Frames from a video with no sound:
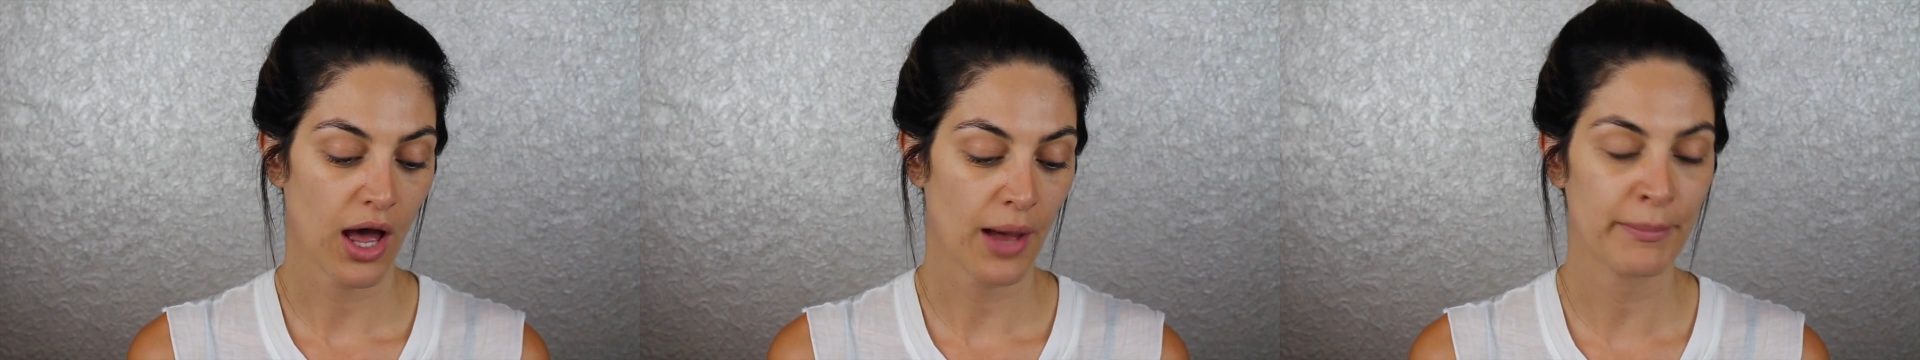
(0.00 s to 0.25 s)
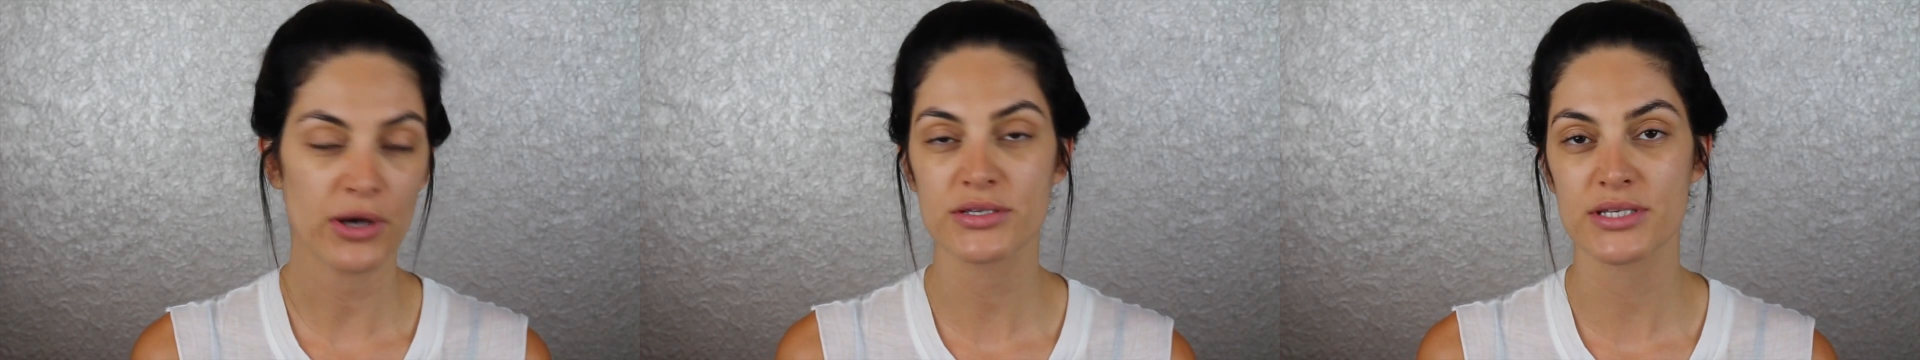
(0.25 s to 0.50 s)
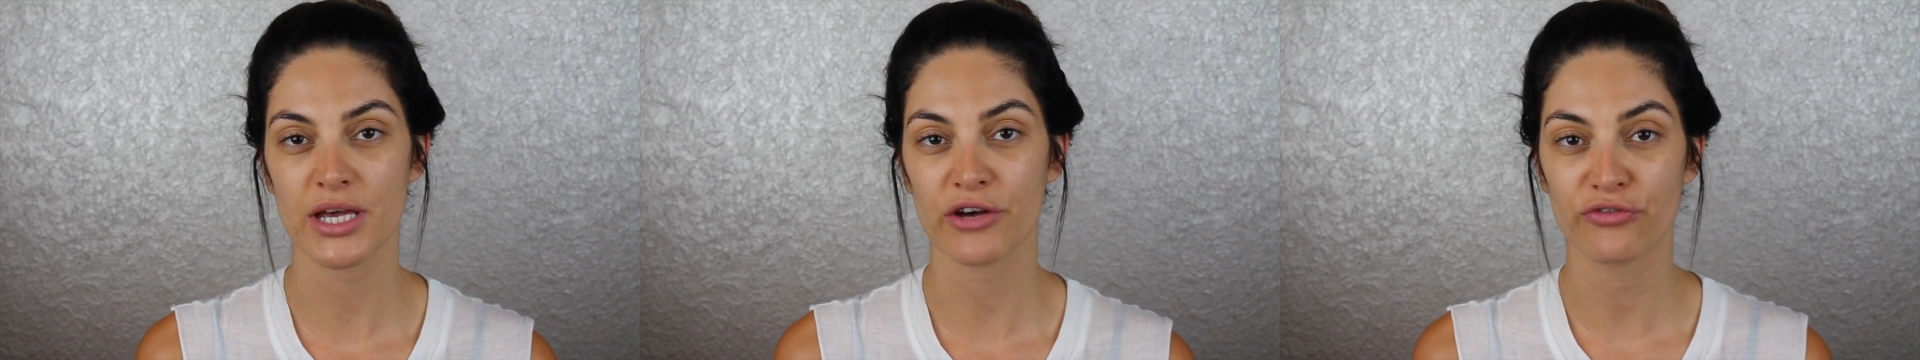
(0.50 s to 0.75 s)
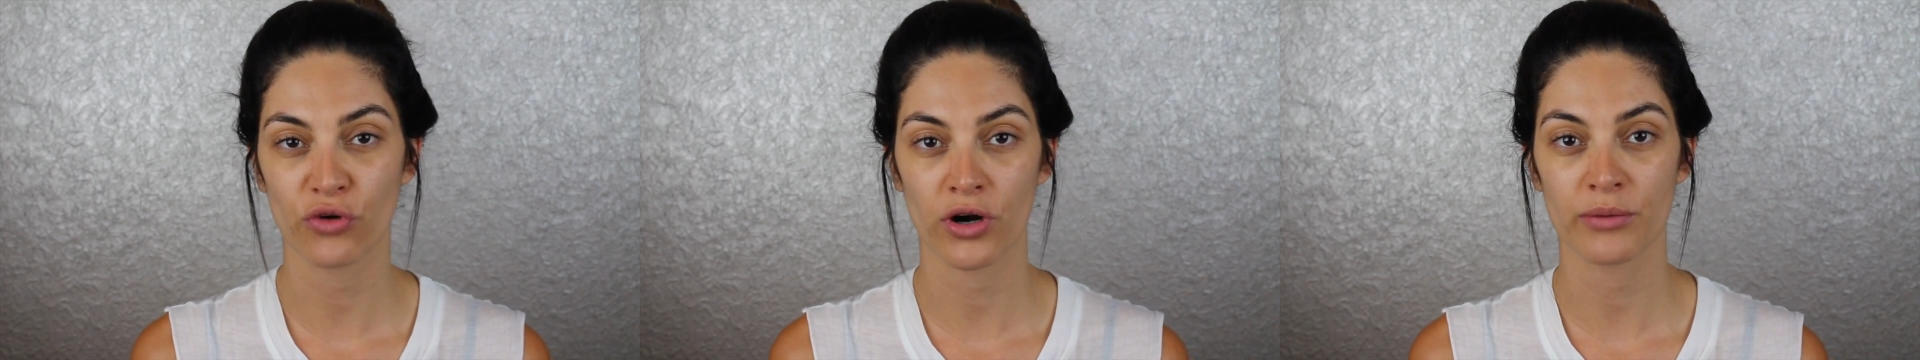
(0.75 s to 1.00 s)
mostly
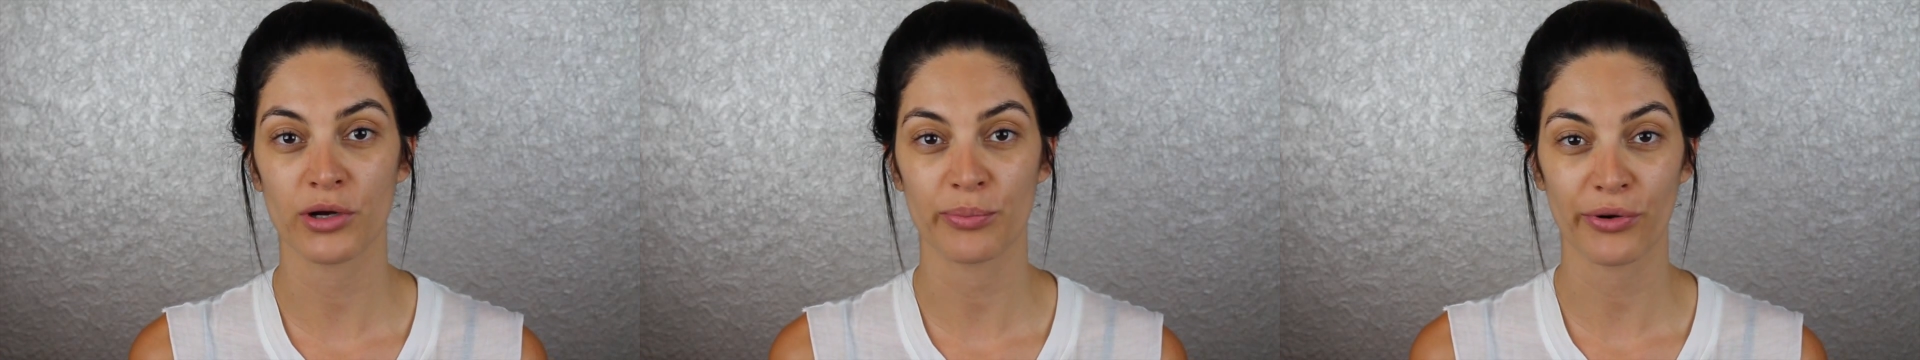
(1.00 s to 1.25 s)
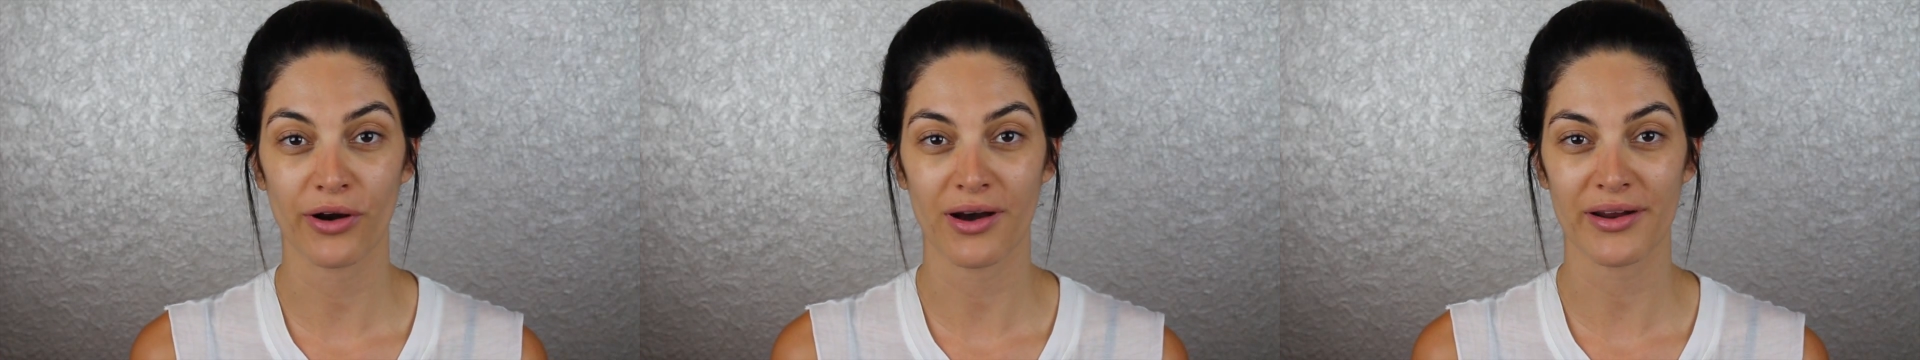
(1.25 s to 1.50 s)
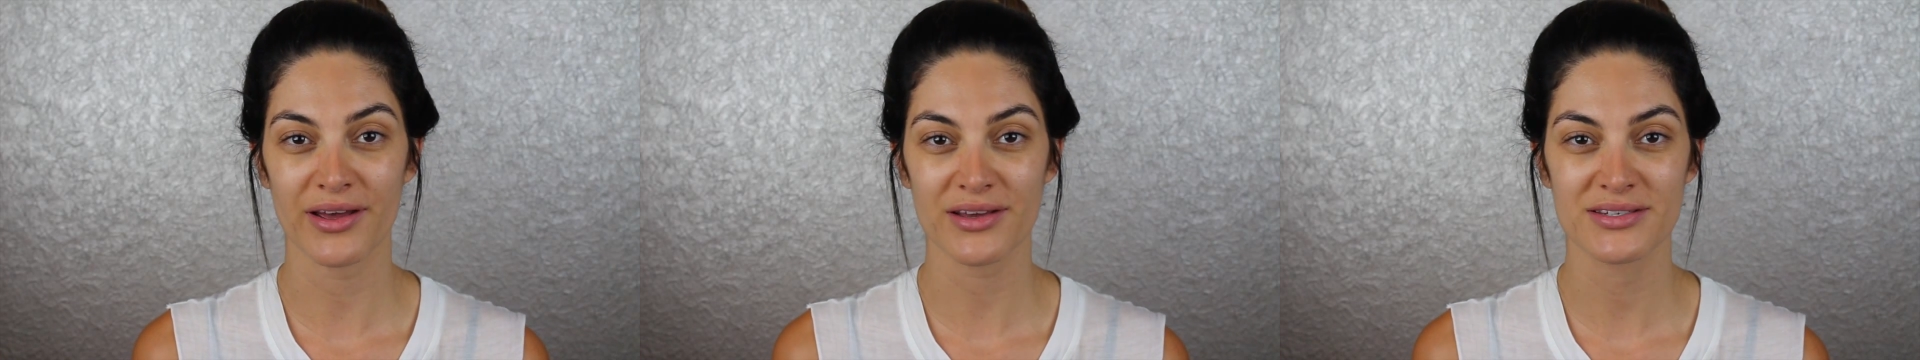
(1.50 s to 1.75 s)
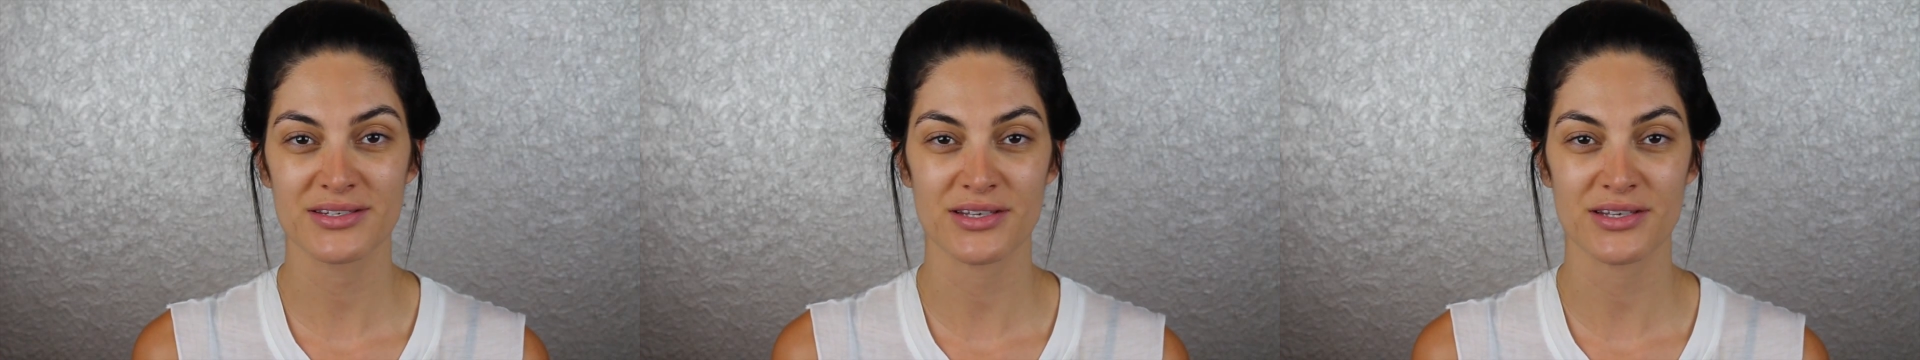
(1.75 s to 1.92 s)
affordable products.